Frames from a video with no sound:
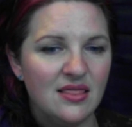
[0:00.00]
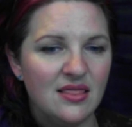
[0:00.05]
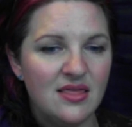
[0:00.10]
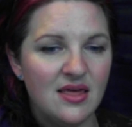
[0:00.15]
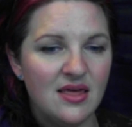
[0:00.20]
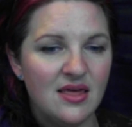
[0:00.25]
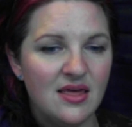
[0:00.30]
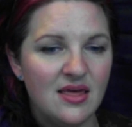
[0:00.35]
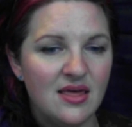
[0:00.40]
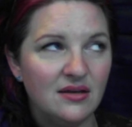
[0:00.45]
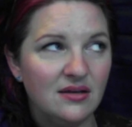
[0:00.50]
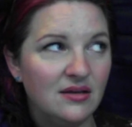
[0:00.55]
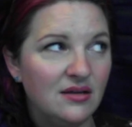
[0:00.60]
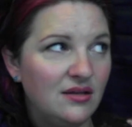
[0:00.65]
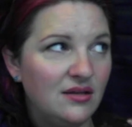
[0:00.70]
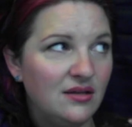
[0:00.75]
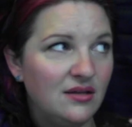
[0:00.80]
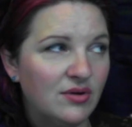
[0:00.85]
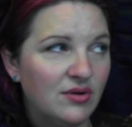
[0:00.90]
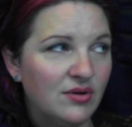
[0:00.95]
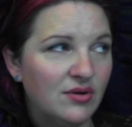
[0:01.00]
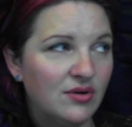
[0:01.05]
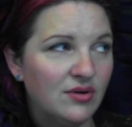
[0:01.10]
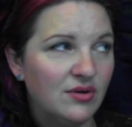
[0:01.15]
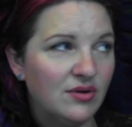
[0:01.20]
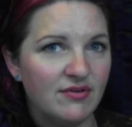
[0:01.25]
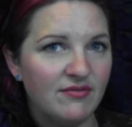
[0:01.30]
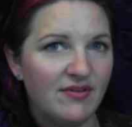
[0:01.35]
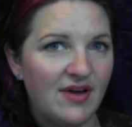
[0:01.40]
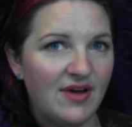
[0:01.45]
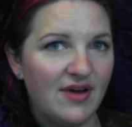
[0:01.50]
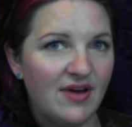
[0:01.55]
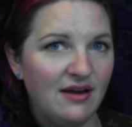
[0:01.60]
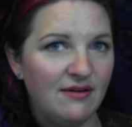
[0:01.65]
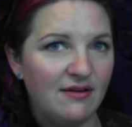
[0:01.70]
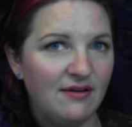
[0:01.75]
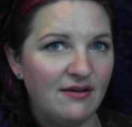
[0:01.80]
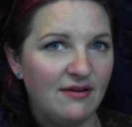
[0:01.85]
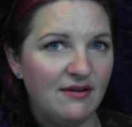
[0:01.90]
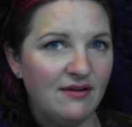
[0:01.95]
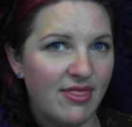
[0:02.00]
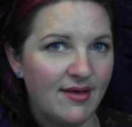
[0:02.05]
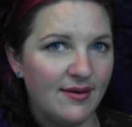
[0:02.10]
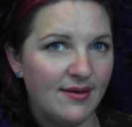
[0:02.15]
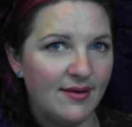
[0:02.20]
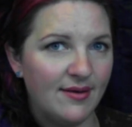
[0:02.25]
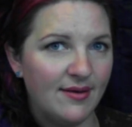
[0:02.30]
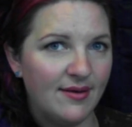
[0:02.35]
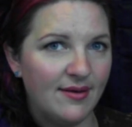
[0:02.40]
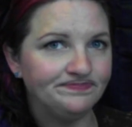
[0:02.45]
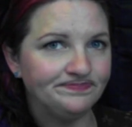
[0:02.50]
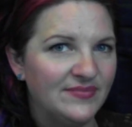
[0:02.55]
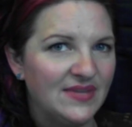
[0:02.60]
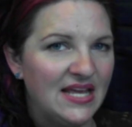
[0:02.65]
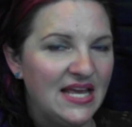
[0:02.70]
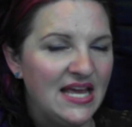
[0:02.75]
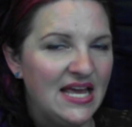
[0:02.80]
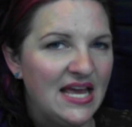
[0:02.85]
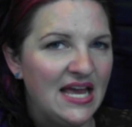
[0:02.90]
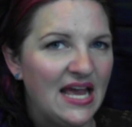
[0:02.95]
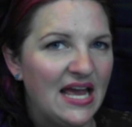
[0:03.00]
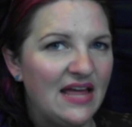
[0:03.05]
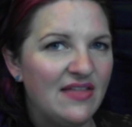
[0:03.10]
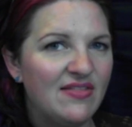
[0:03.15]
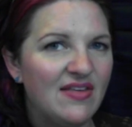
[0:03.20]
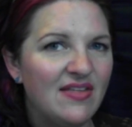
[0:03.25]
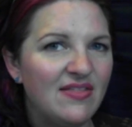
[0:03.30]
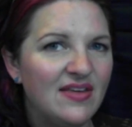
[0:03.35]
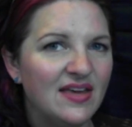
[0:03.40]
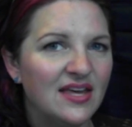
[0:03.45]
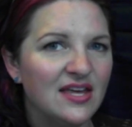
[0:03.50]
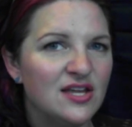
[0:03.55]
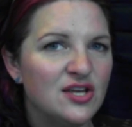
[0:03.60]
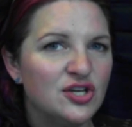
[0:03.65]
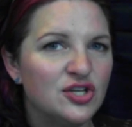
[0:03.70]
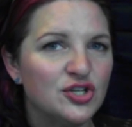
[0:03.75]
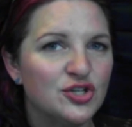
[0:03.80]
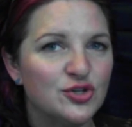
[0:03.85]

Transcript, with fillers: that you can provide for them. And then they can